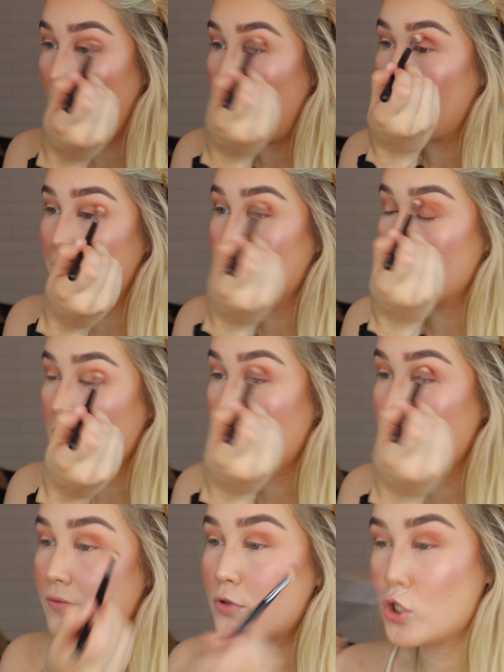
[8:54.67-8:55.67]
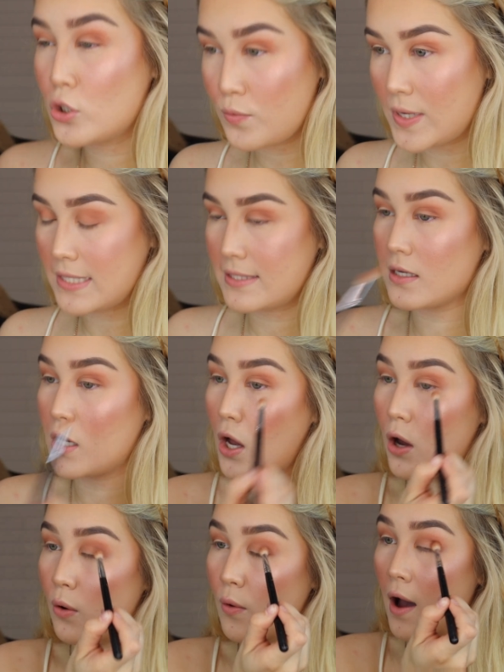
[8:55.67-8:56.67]
I believe 2 weeks
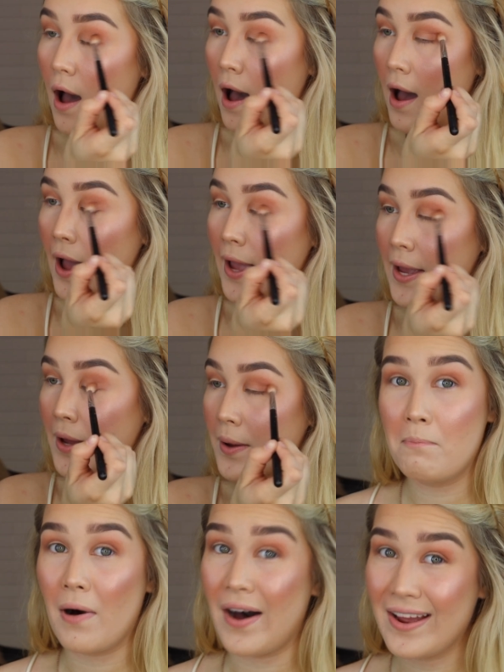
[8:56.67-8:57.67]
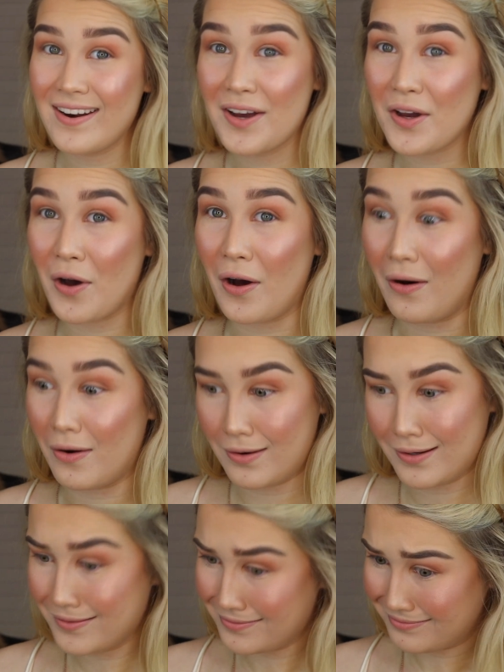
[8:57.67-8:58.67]
ago, I bought a
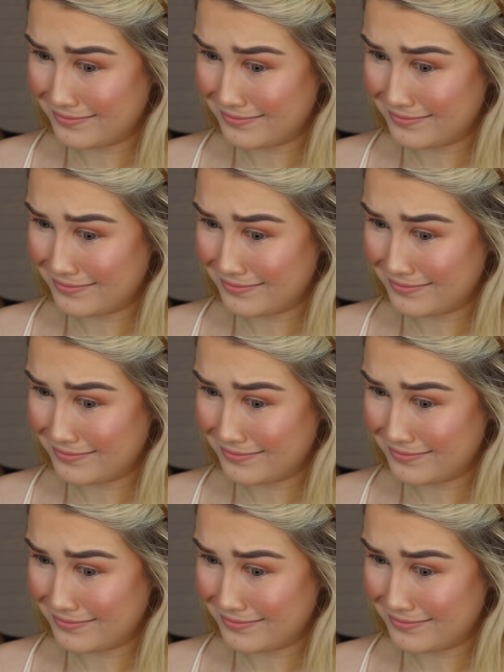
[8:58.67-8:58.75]
car.